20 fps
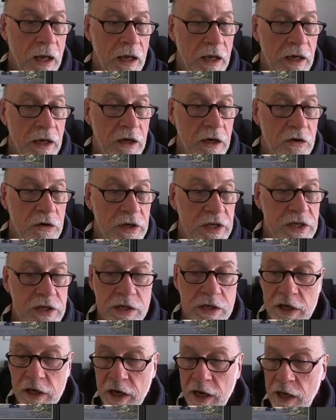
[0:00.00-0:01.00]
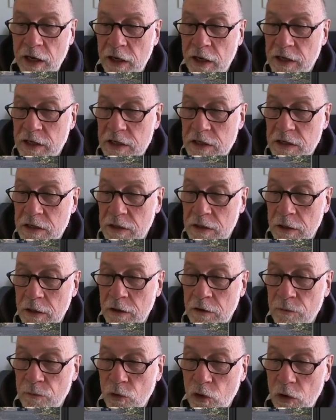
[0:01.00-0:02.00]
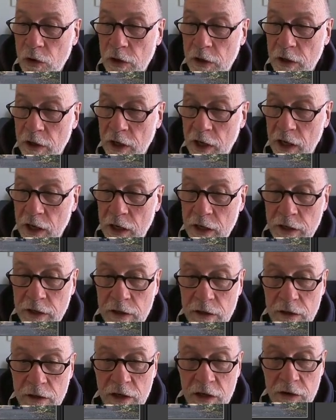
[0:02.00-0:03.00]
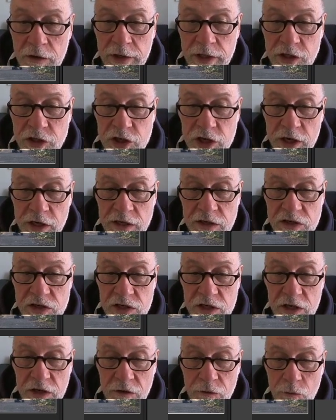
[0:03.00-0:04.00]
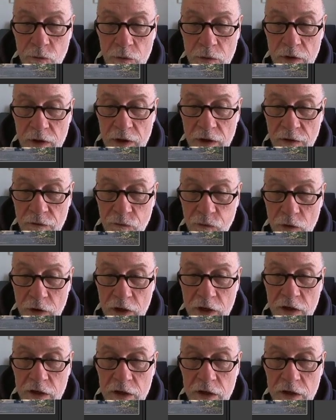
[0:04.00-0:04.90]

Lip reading: Increase the highlights a little more, and now I'll check and see if we